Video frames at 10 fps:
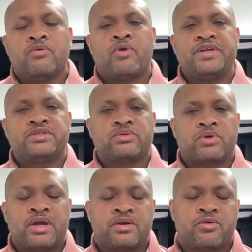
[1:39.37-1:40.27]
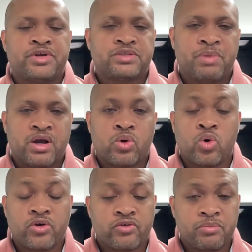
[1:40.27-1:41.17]
rates got increased by a
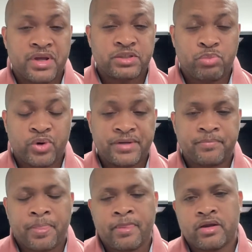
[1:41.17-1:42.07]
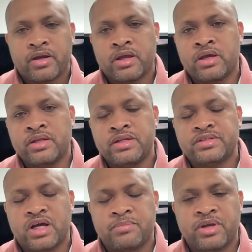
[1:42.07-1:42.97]
quarter of a base point, and
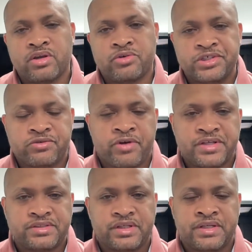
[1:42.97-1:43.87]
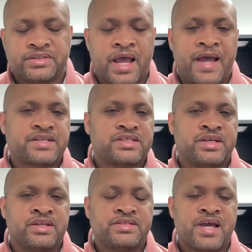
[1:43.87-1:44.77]
anytime they increase rates, it's
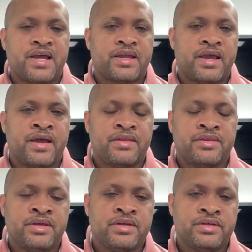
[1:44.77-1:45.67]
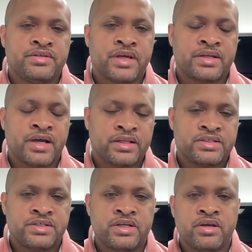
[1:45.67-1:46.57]
actually an attack at the
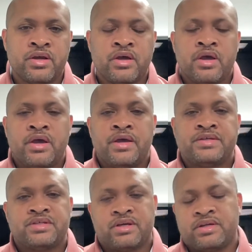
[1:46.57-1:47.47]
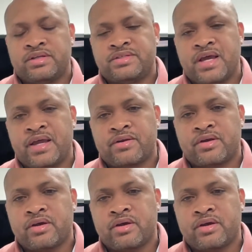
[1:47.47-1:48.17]
technology. It's an attack